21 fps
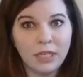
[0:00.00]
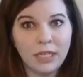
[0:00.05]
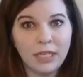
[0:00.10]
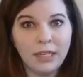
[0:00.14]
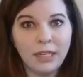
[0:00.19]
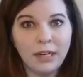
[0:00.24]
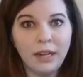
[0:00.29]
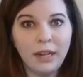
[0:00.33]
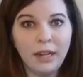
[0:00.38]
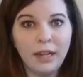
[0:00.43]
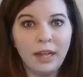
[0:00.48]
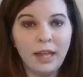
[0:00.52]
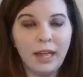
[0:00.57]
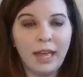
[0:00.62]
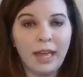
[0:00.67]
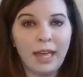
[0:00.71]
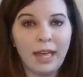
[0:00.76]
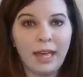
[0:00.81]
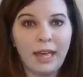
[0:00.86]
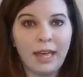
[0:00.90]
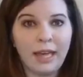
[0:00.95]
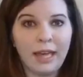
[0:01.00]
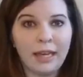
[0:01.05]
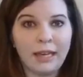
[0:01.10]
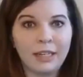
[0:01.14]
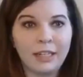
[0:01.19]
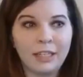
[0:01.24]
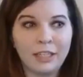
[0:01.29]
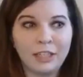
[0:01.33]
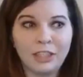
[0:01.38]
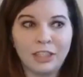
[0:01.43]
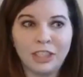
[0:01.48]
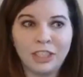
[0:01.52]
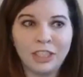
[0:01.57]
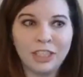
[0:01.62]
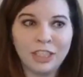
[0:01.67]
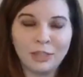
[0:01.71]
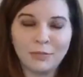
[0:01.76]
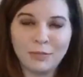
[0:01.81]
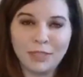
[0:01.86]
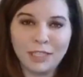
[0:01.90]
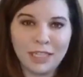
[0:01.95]
to read, and she
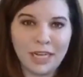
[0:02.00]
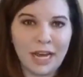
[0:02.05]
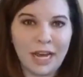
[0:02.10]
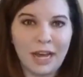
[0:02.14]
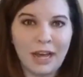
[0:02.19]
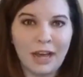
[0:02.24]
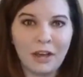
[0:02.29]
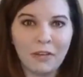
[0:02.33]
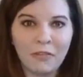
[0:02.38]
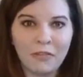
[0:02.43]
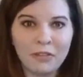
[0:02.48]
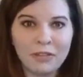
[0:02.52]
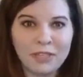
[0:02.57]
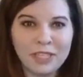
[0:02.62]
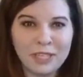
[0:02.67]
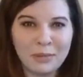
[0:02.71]
seems to have